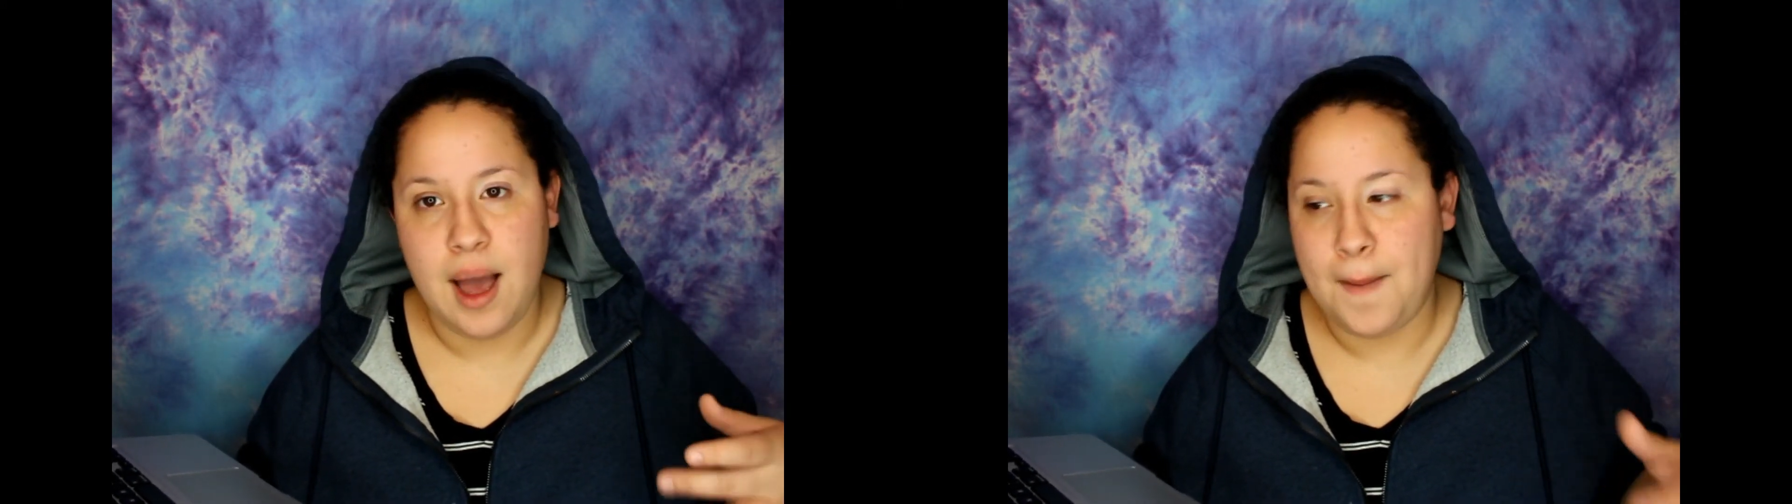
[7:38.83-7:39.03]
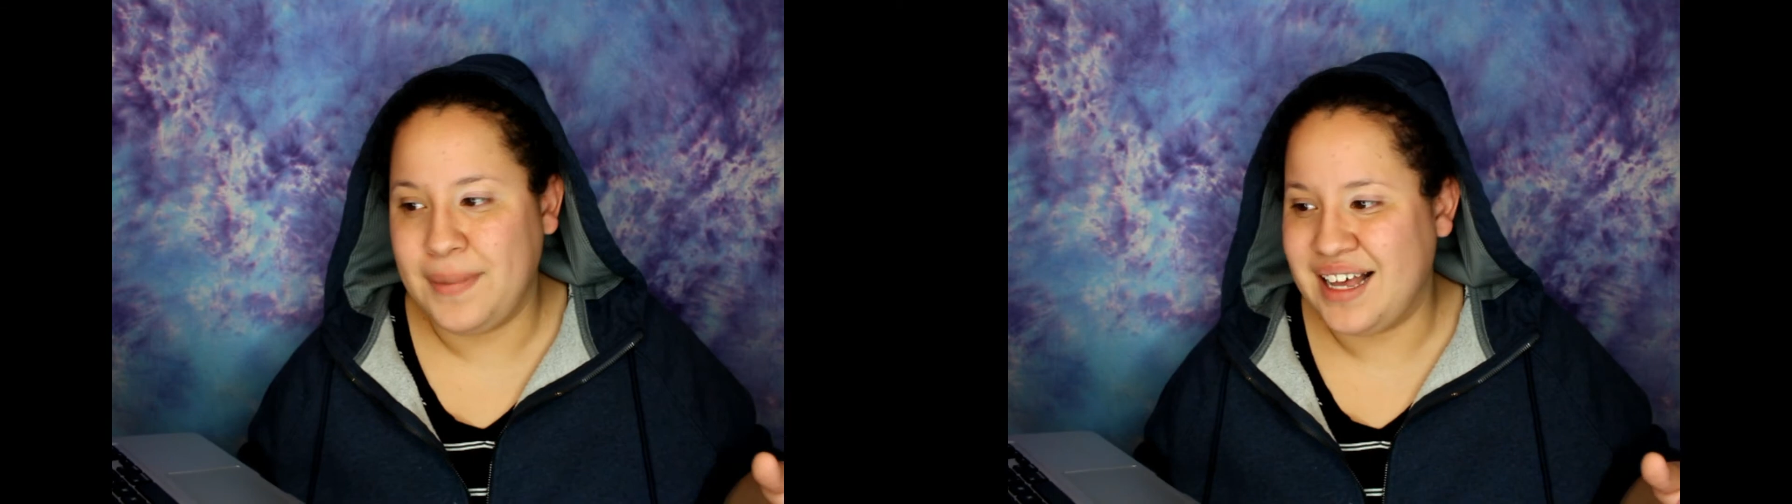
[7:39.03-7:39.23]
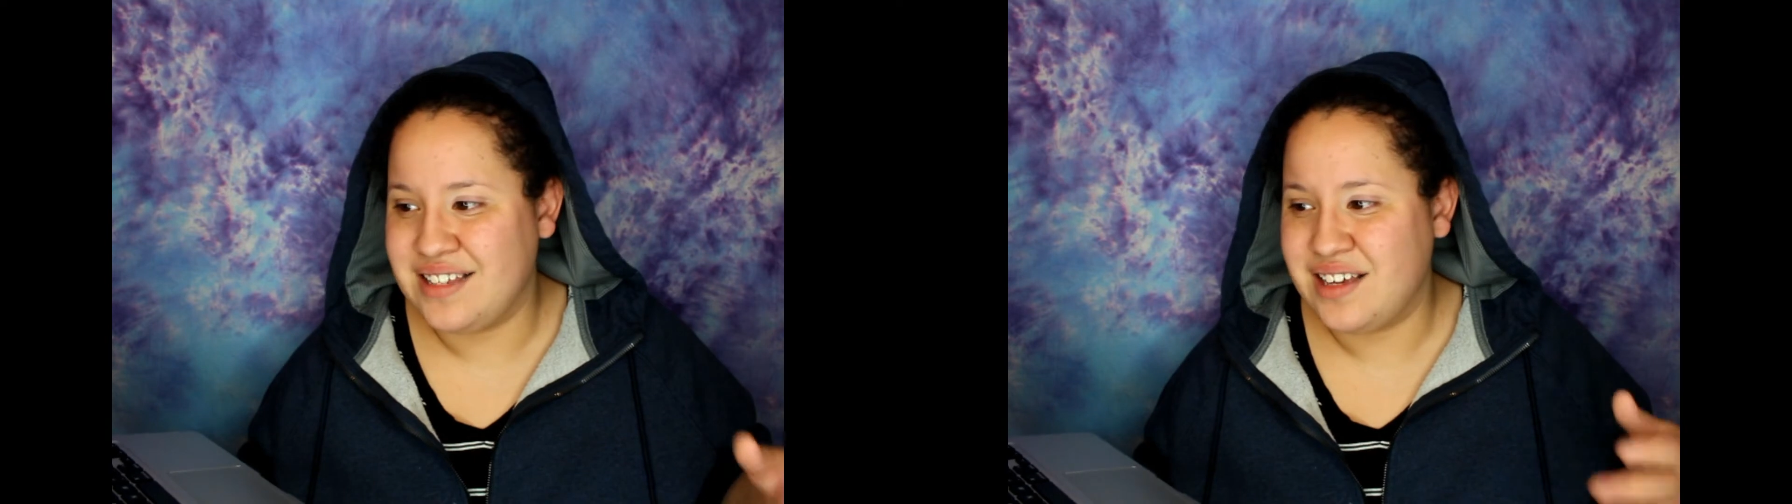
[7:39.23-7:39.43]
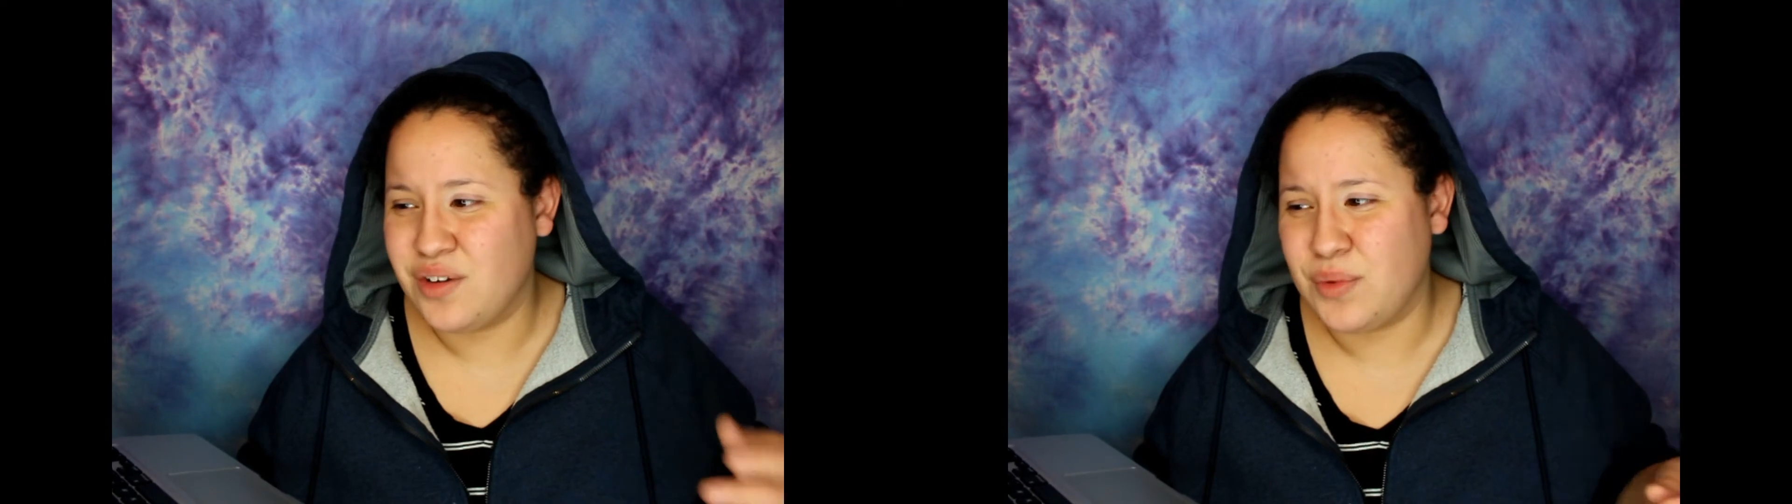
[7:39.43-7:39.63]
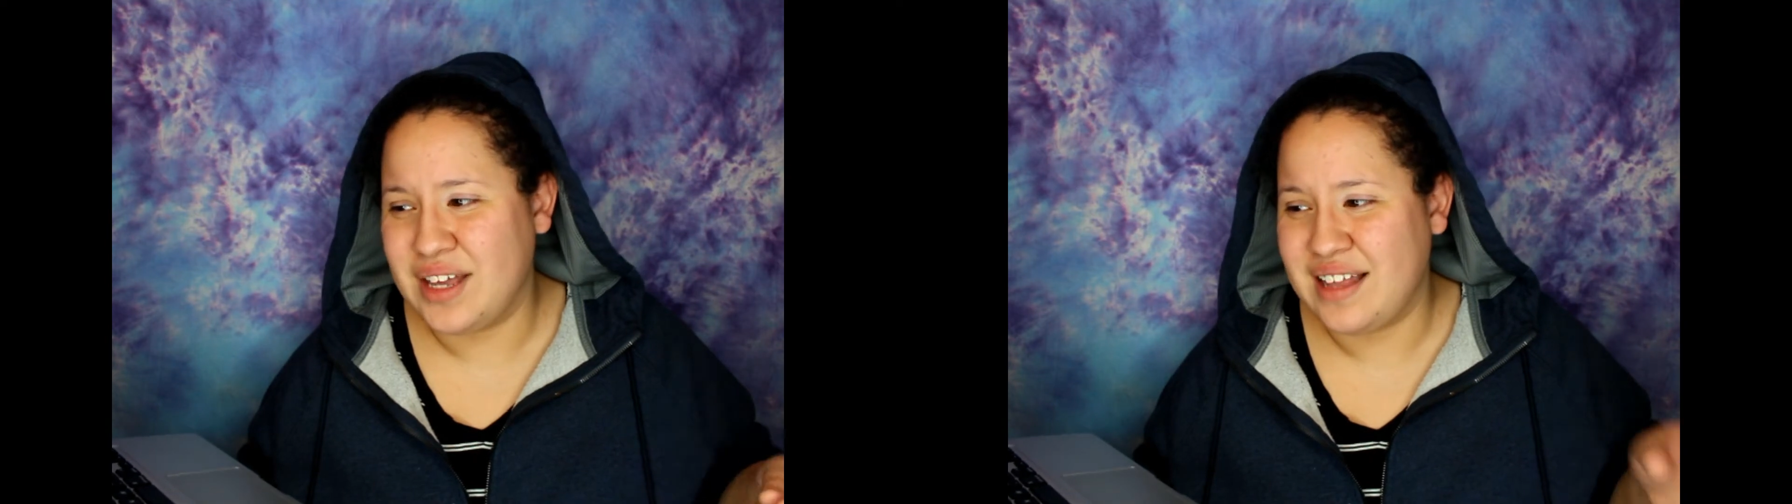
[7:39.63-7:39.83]
a
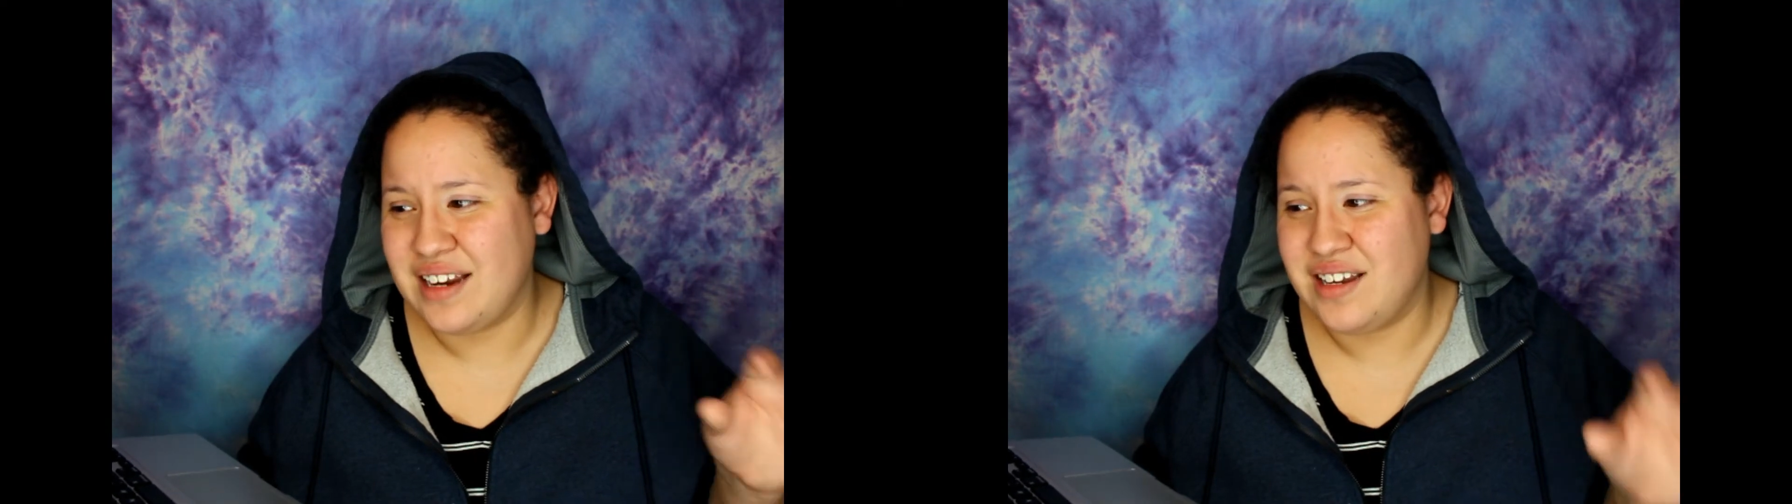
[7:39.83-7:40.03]
plastic ring that